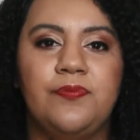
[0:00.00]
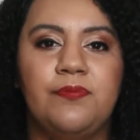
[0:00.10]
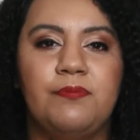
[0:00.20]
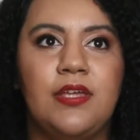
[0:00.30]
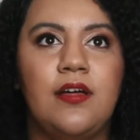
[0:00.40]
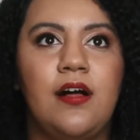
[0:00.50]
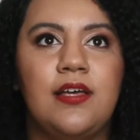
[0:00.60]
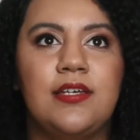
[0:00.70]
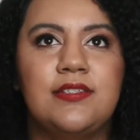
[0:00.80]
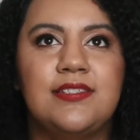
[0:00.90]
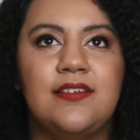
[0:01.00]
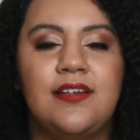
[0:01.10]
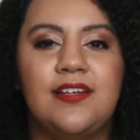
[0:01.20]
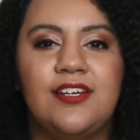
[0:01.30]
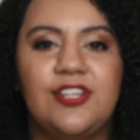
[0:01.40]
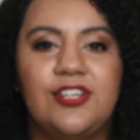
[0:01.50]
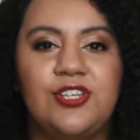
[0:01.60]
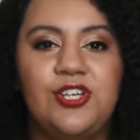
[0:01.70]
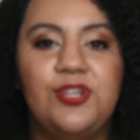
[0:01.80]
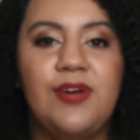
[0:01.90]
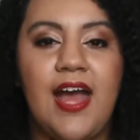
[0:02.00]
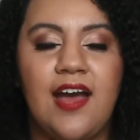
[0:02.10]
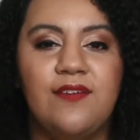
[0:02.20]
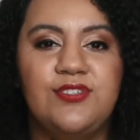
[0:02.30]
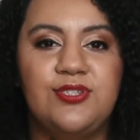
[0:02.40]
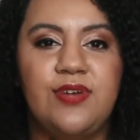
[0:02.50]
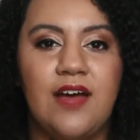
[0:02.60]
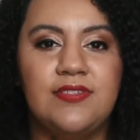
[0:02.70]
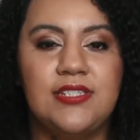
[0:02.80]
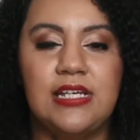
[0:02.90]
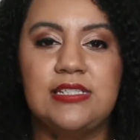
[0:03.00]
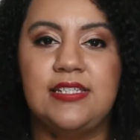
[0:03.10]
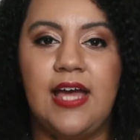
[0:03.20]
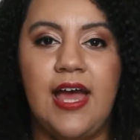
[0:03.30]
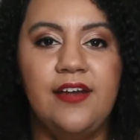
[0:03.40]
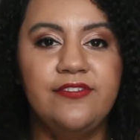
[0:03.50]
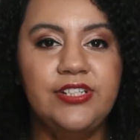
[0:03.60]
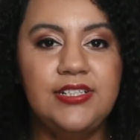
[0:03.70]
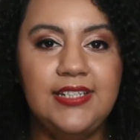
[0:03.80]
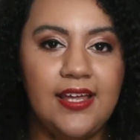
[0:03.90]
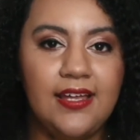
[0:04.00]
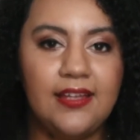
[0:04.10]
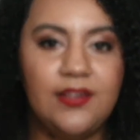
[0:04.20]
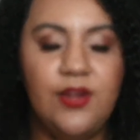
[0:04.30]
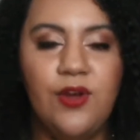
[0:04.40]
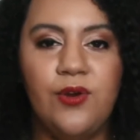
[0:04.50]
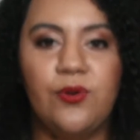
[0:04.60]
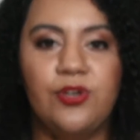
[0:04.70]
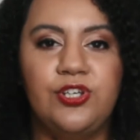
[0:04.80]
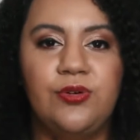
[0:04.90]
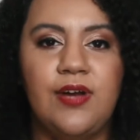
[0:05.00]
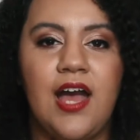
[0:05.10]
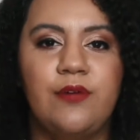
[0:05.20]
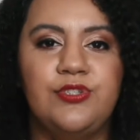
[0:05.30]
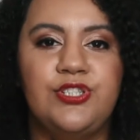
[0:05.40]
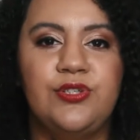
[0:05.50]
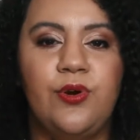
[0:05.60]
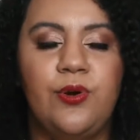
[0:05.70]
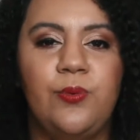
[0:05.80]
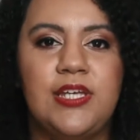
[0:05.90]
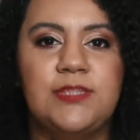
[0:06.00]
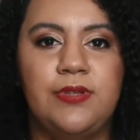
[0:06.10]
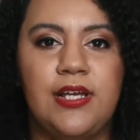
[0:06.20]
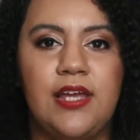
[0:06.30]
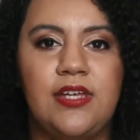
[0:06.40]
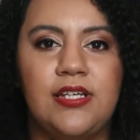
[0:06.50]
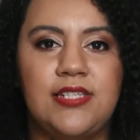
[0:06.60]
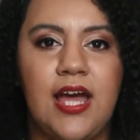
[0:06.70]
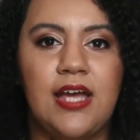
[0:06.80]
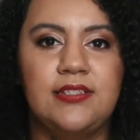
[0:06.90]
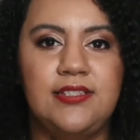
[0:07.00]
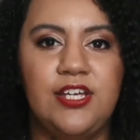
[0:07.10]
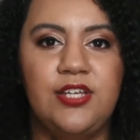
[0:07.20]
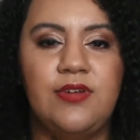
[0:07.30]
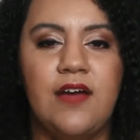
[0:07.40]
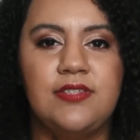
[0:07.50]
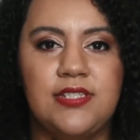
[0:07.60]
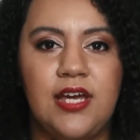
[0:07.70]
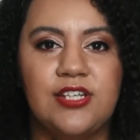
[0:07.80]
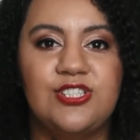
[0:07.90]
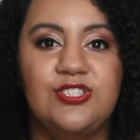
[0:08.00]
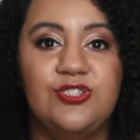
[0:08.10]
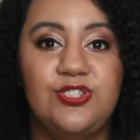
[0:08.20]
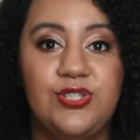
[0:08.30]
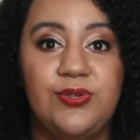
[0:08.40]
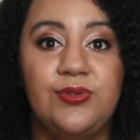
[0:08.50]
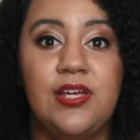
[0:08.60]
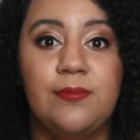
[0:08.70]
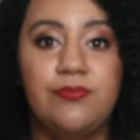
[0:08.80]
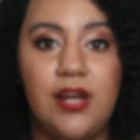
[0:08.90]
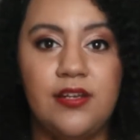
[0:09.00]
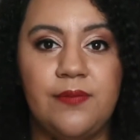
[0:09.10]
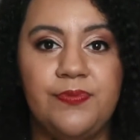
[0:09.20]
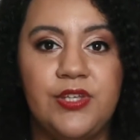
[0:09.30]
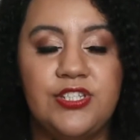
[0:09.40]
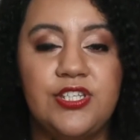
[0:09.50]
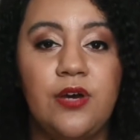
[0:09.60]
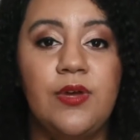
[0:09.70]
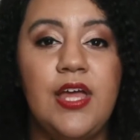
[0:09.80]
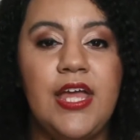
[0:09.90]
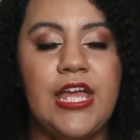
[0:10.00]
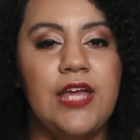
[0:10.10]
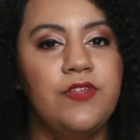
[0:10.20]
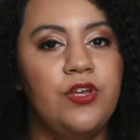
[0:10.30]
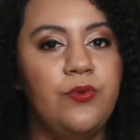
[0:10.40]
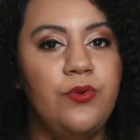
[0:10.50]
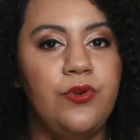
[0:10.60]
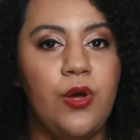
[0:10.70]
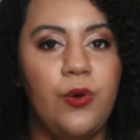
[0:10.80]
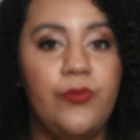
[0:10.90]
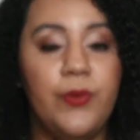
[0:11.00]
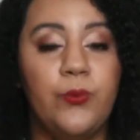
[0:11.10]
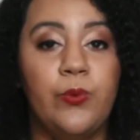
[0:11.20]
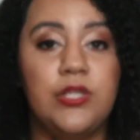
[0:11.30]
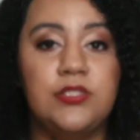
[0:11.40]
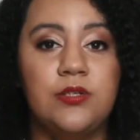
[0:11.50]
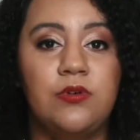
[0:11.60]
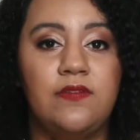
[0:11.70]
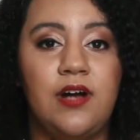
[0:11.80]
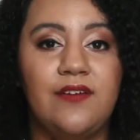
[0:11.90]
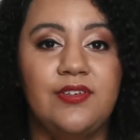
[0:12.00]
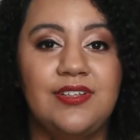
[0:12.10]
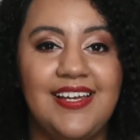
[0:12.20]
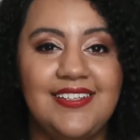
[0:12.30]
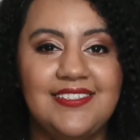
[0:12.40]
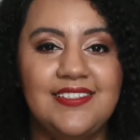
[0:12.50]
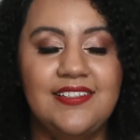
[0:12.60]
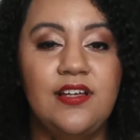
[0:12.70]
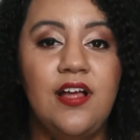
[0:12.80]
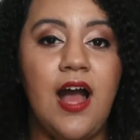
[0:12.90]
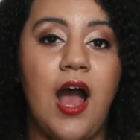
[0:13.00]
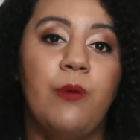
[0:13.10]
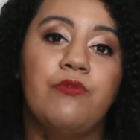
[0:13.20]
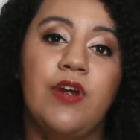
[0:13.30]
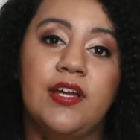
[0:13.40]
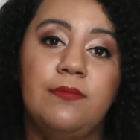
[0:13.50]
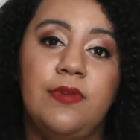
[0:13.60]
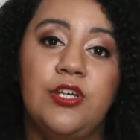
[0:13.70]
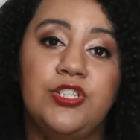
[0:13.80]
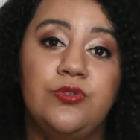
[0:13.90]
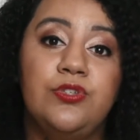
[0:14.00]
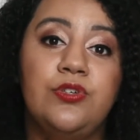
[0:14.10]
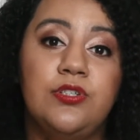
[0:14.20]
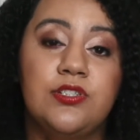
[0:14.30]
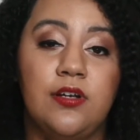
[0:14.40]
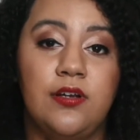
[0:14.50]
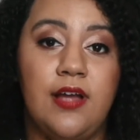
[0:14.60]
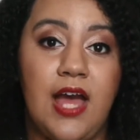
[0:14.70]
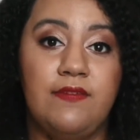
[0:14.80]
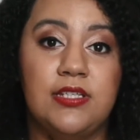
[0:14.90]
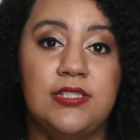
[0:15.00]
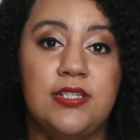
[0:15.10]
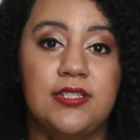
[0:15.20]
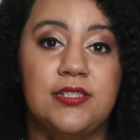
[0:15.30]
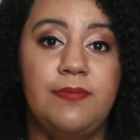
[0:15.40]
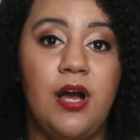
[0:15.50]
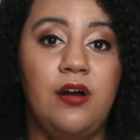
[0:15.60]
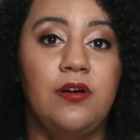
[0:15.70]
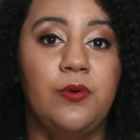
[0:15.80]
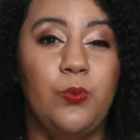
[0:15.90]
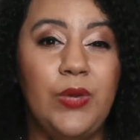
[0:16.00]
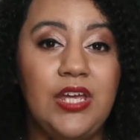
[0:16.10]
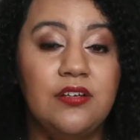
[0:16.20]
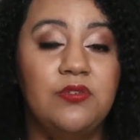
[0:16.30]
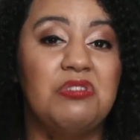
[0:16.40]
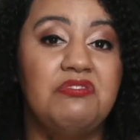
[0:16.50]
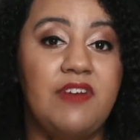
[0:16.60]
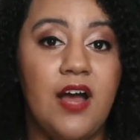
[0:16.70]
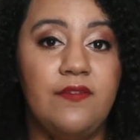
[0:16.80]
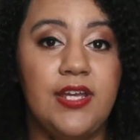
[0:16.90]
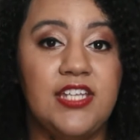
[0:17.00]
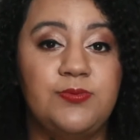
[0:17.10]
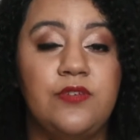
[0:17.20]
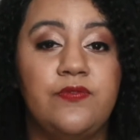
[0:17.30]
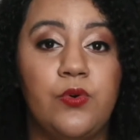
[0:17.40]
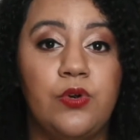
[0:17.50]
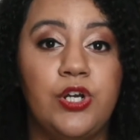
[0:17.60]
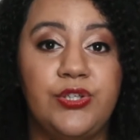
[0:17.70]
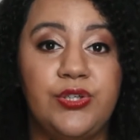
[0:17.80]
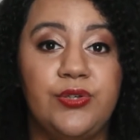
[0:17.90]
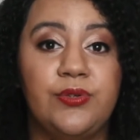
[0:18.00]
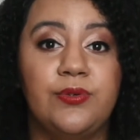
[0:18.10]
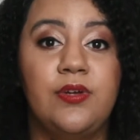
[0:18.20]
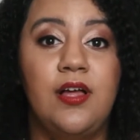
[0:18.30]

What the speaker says: because you don't have to have sex every day, or you don't have to always plan the exact day you have sex to get pregnant. So if you know the window of ovulation, I will recommend that you do start having sex about a week or 5 days before you